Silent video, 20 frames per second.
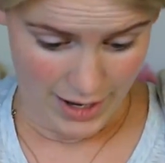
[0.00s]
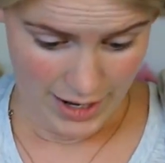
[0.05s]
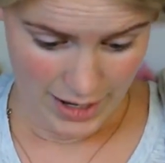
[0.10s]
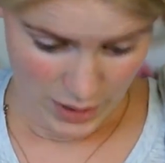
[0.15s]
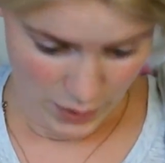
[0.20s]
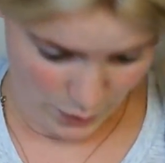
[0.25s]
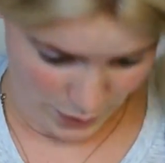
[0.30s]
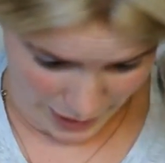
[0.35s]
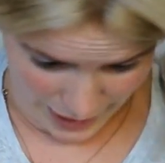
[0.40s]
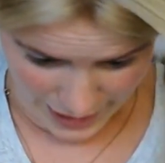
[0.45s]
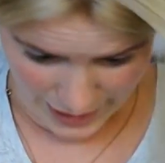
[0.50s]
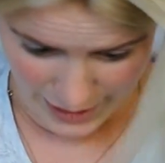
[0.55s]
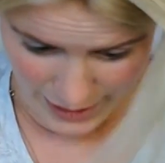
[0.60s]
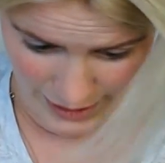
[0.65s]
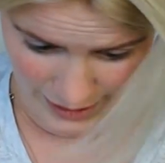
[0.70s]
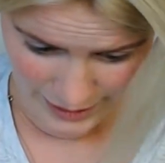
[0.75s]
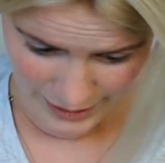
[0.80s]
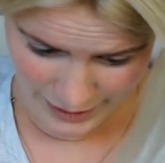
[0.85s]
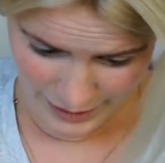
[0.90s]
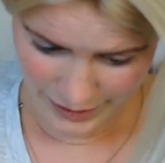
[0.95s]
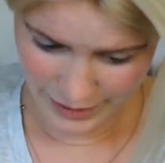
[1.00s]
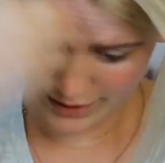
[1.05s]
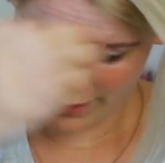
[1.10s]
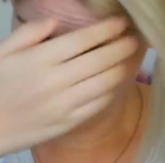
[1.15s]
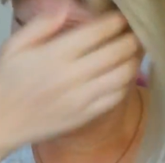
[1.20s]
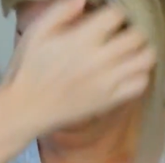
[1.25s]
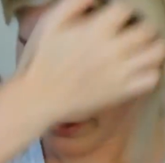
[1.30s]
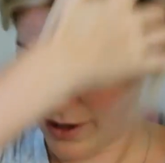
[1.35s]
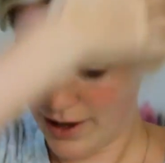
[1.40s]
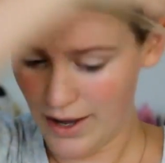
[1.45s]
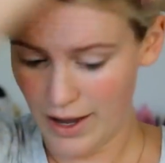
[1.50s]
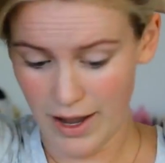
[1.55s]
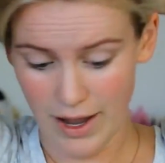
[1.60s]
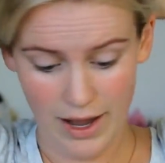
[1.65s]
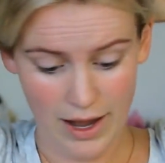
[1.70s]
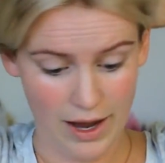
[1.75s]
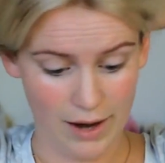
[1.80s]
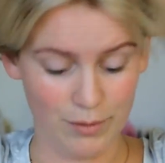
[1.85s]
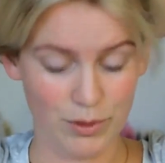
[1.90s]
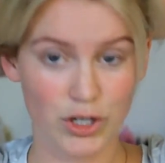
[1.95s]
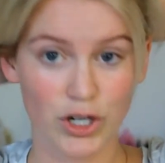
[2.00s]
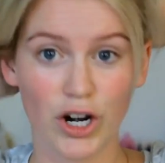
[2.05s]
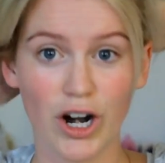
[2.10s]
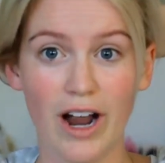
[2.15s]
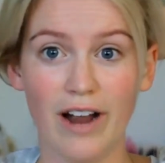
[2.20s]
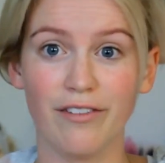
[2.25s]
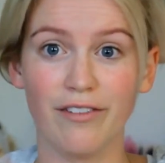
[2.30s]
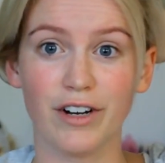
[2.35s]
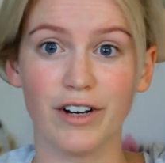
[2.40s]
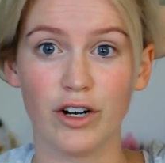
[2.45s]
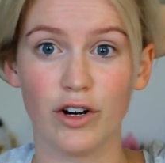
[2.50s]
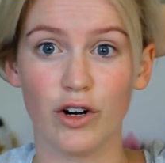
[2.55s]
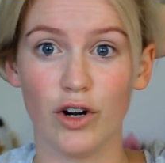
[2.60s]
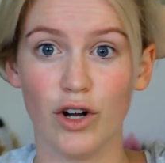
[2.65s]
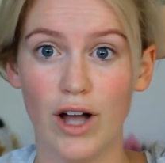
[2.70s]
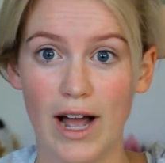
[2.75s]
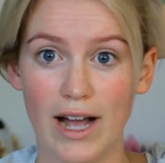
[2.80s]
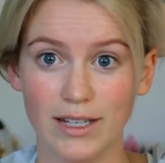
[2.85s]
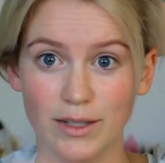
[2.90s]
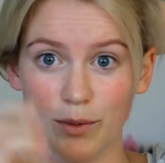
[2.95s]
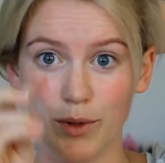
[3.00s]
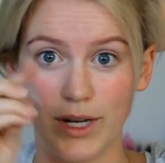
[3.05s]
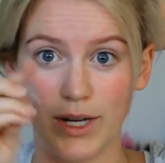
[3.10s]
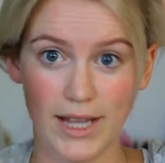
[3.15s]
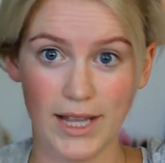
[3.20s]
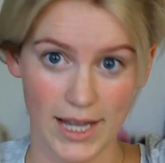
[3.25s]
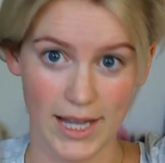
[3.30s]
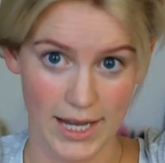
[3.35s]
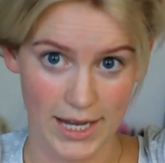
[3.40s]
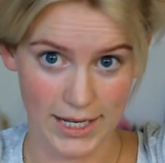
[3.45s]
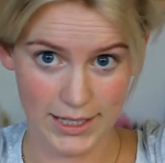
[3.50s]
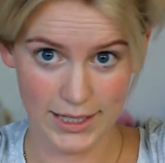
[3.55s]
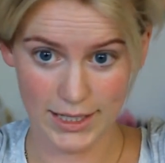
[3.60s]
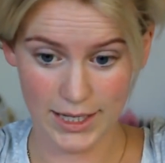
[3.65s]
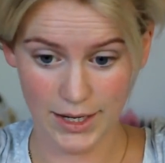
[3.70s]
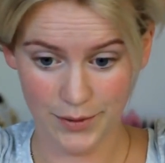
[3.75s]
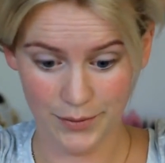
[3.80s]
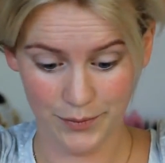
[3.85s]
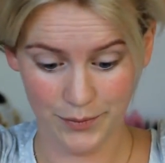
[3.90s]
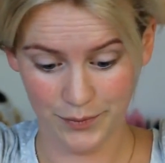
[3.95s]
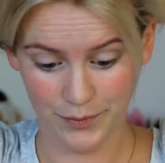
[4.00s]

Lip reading: Anyway, I'm sure every girl has one of these.